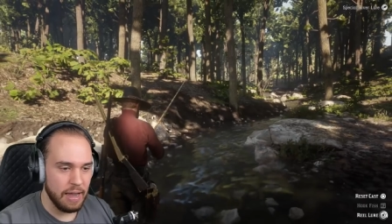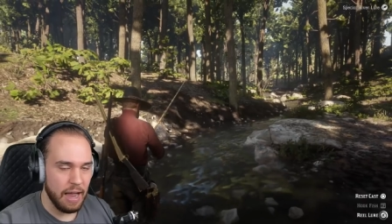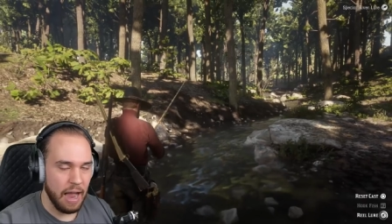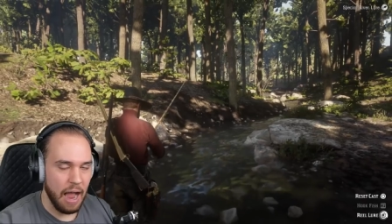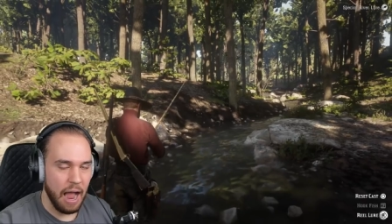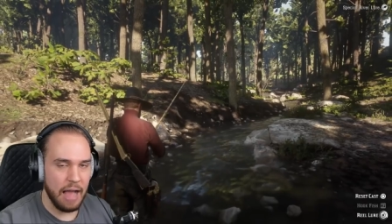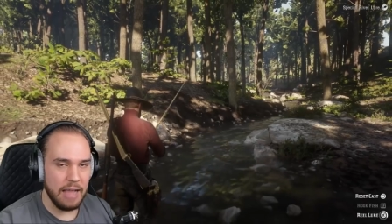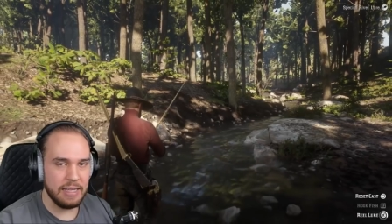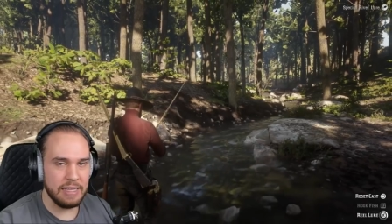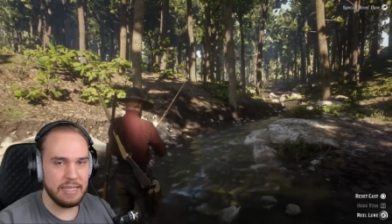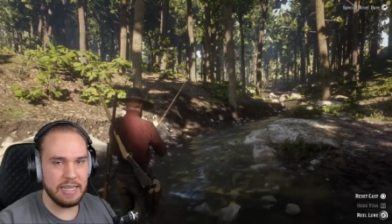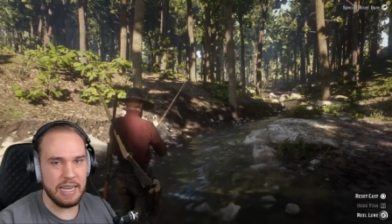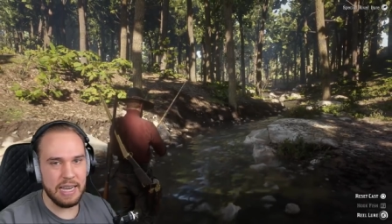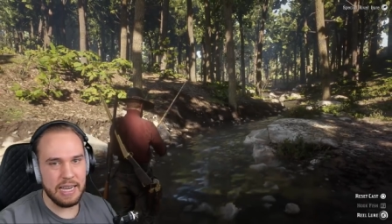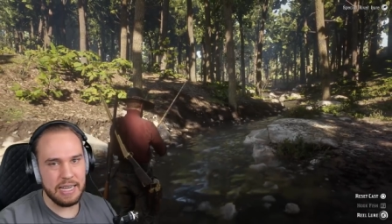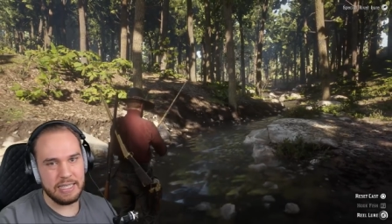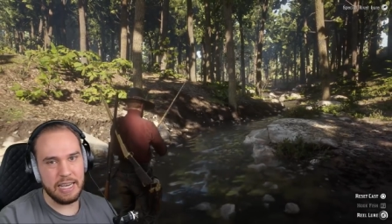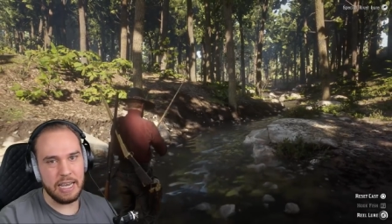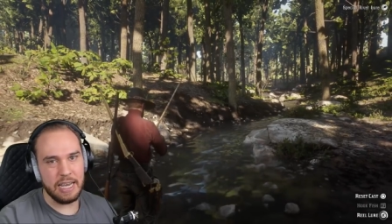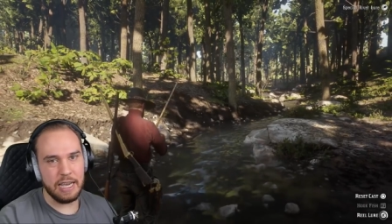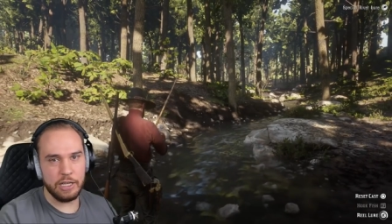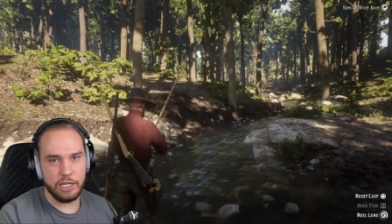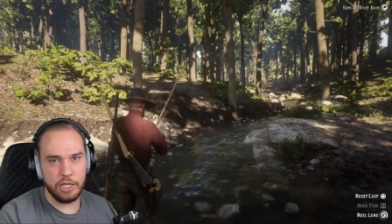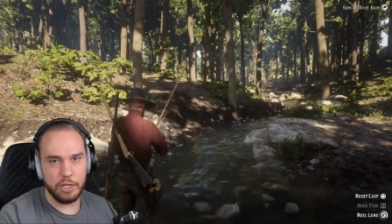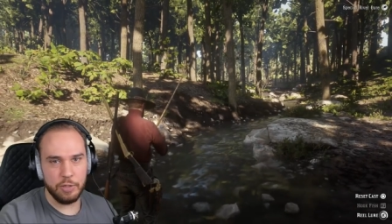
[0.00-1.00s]
I'd say it
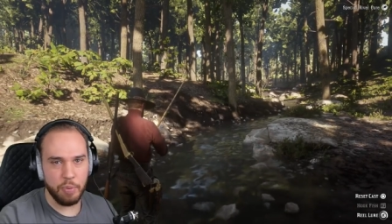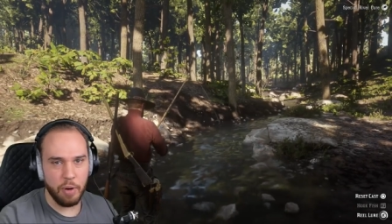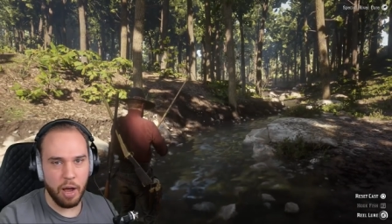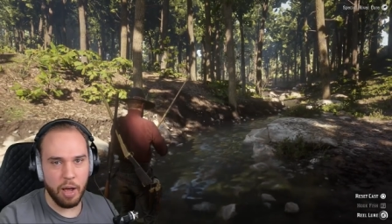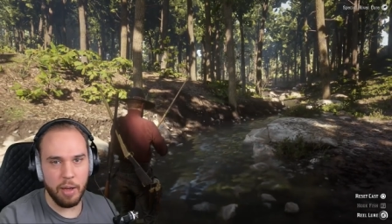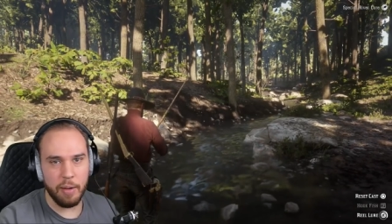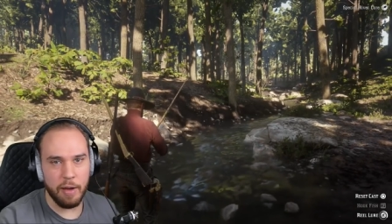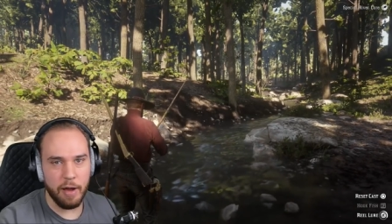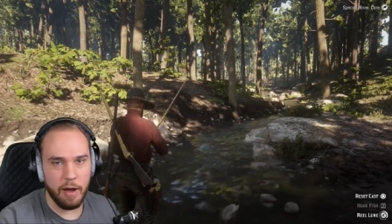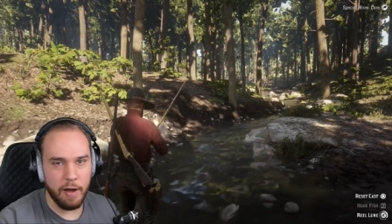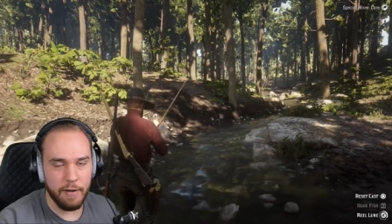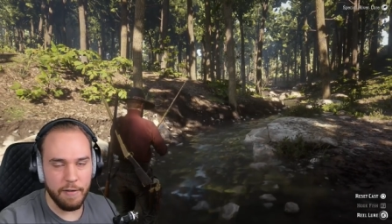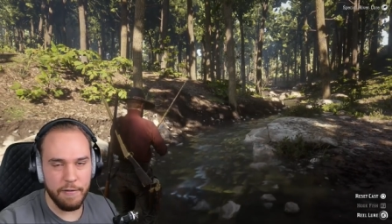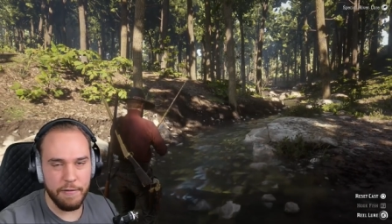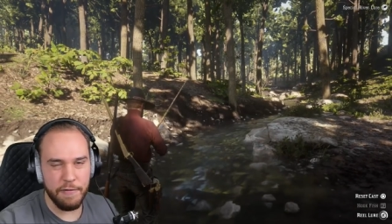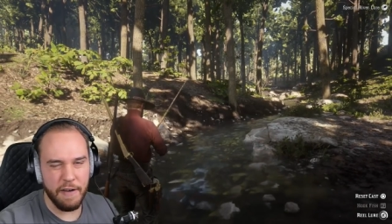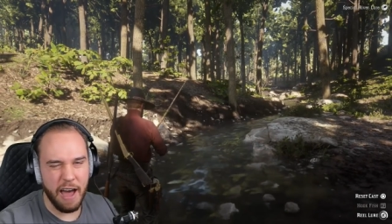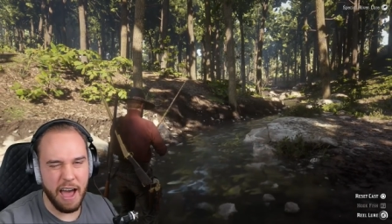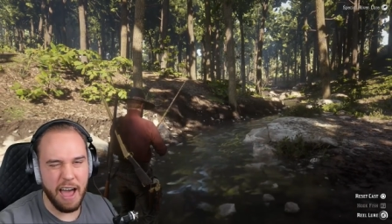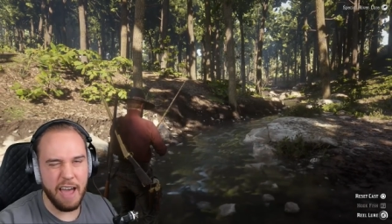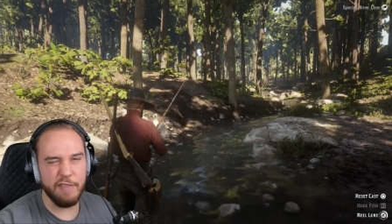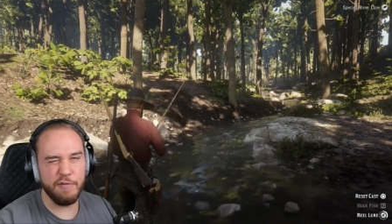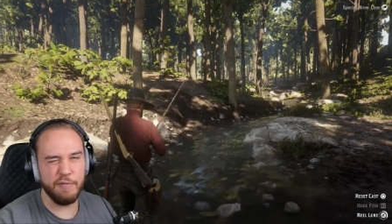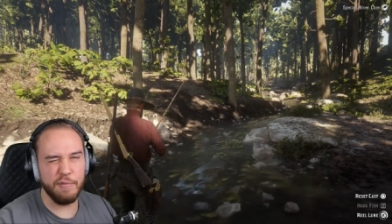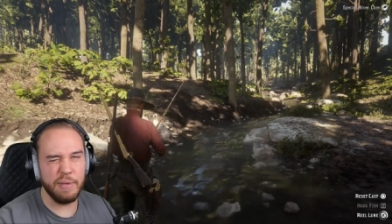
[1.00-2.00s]
takes you probably about
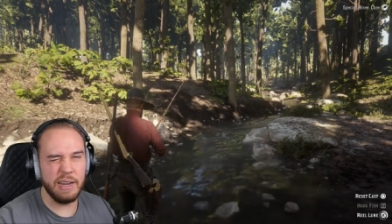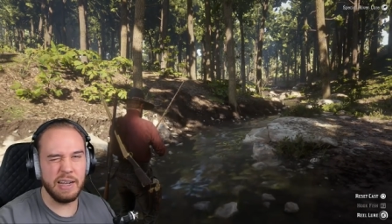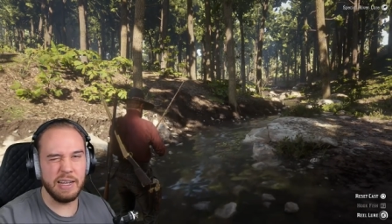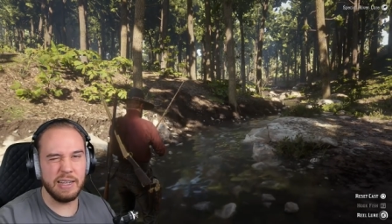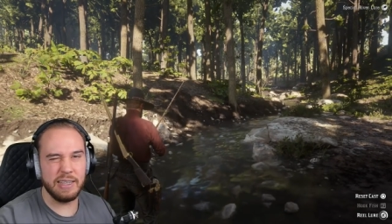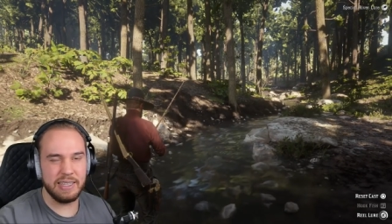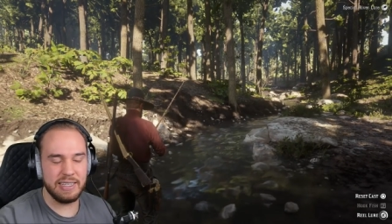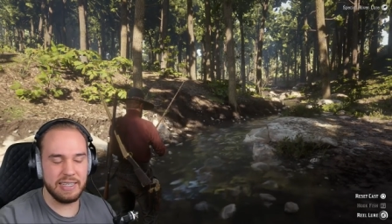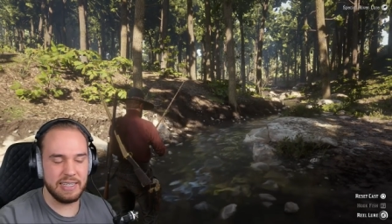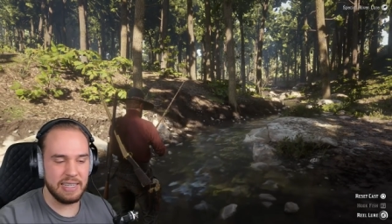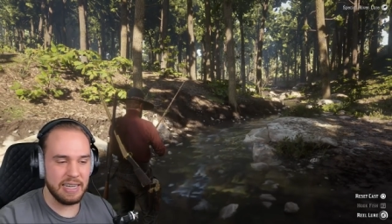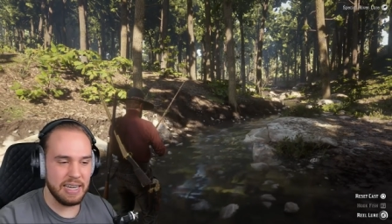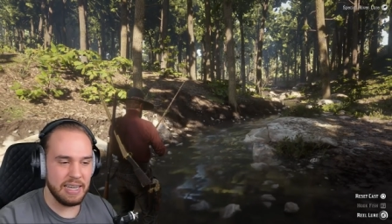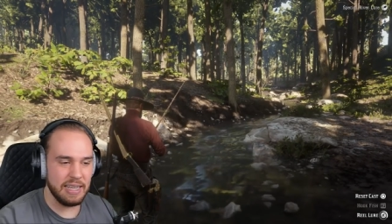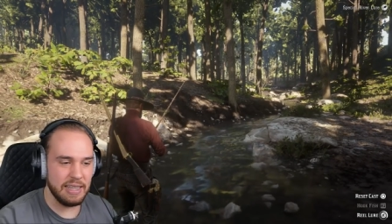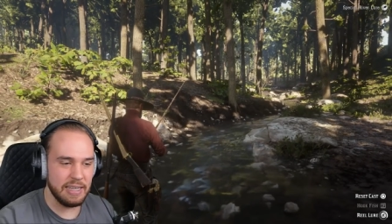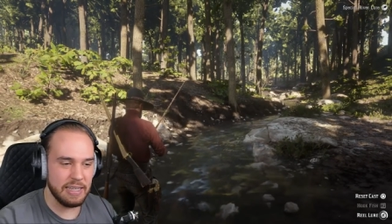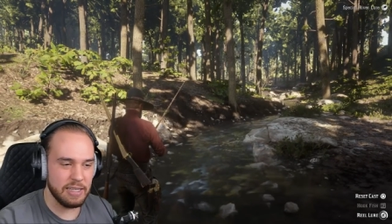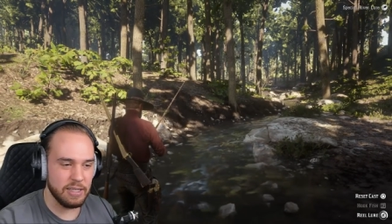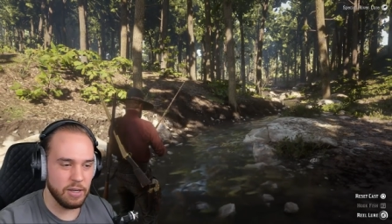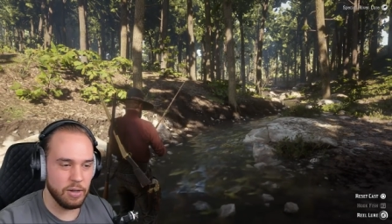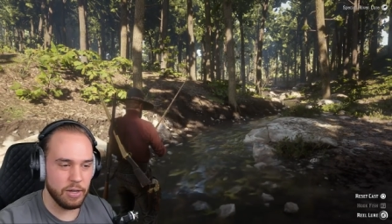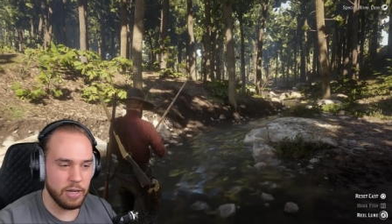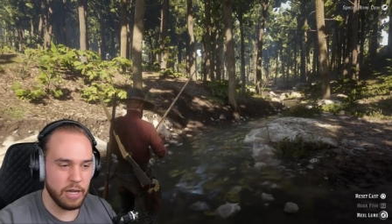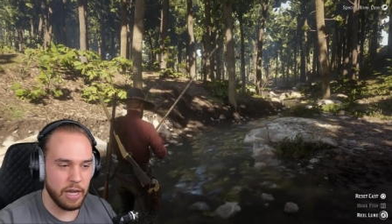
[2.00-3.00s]
five minutes in
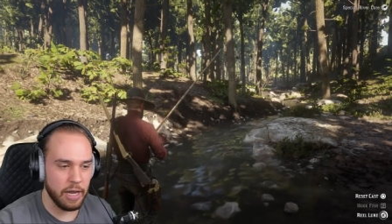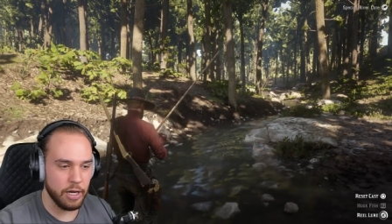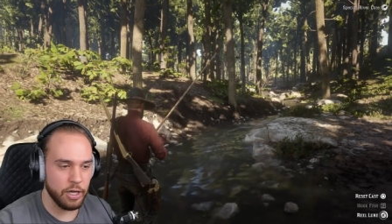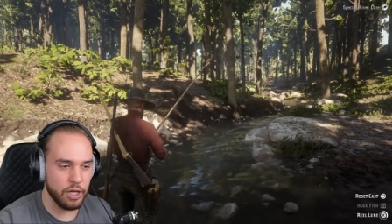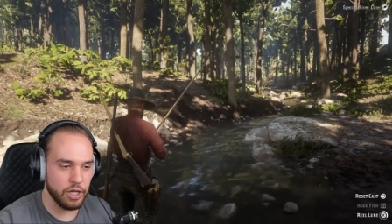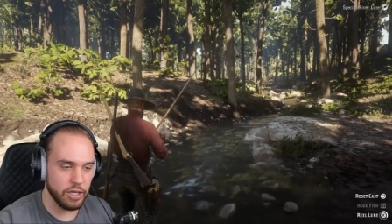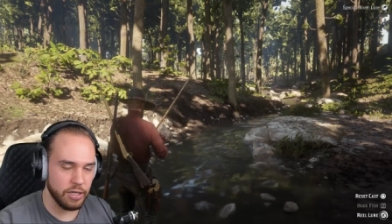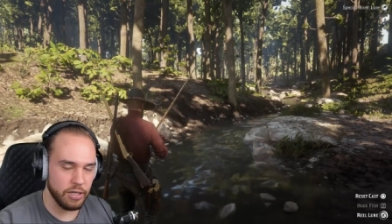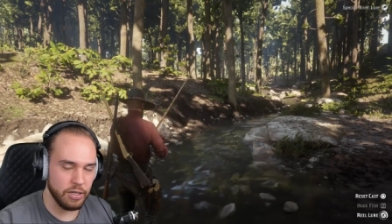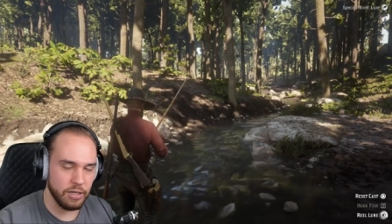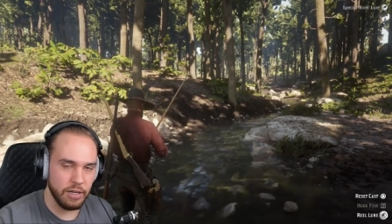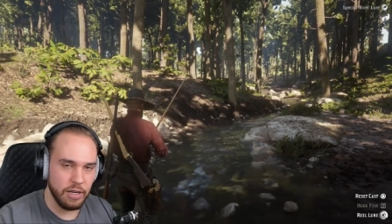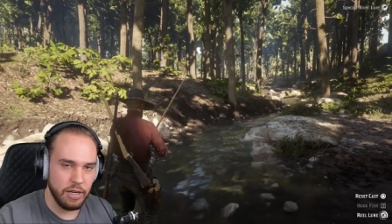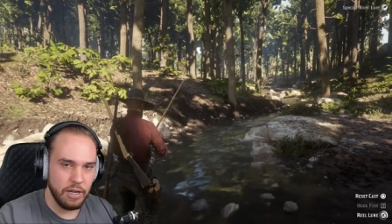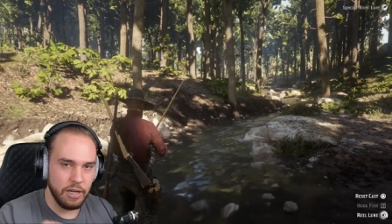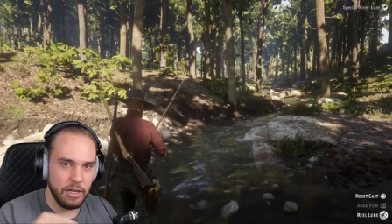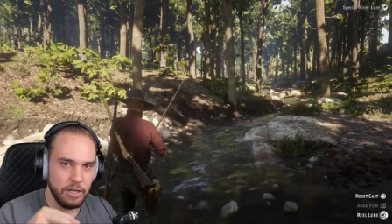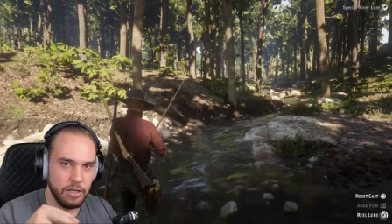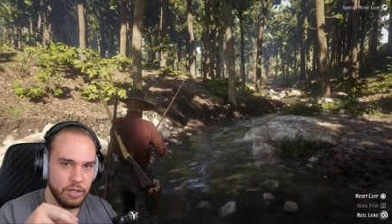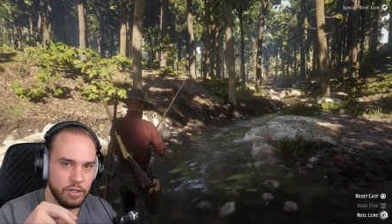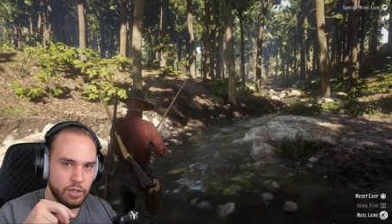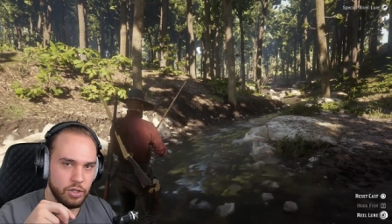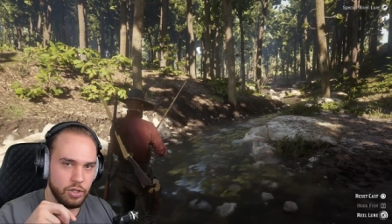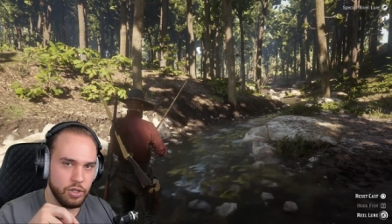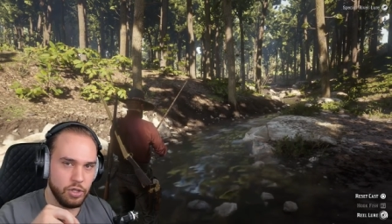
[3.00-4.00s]
this location,
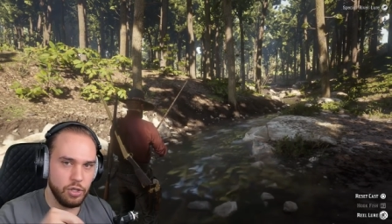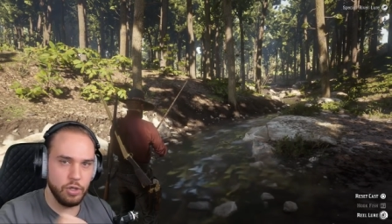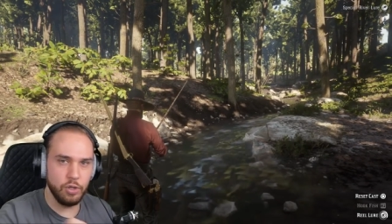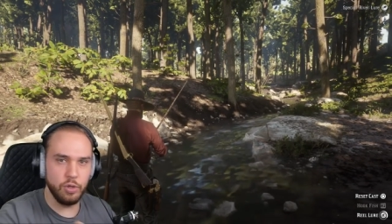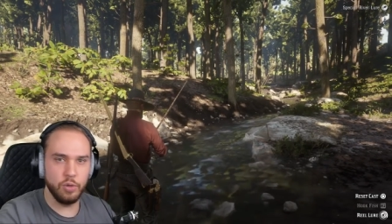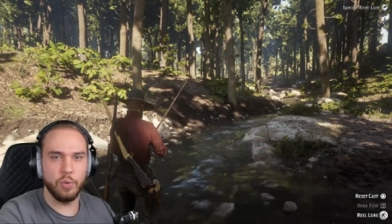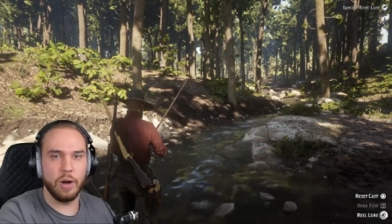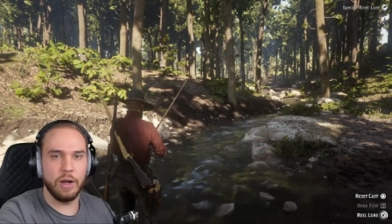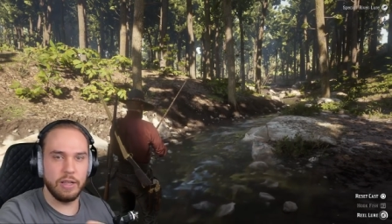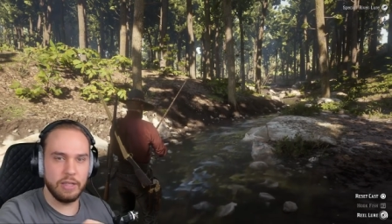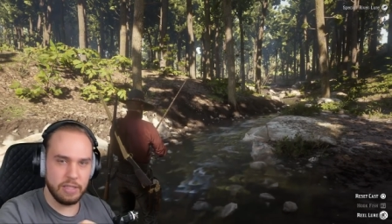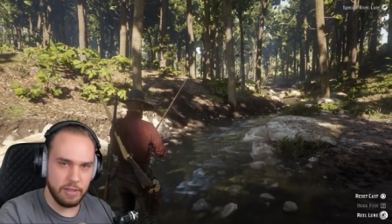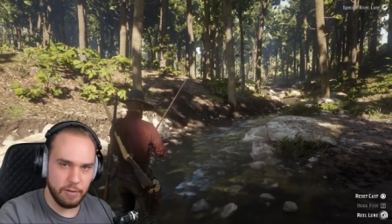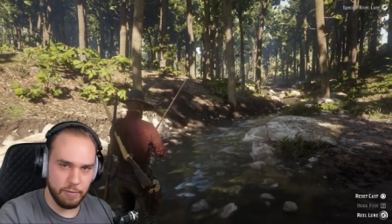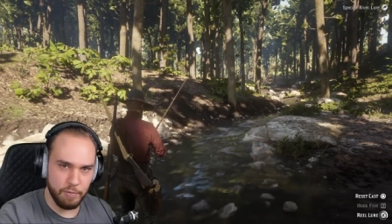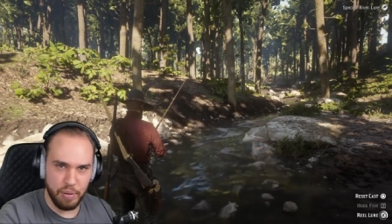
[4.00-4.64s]
two runs of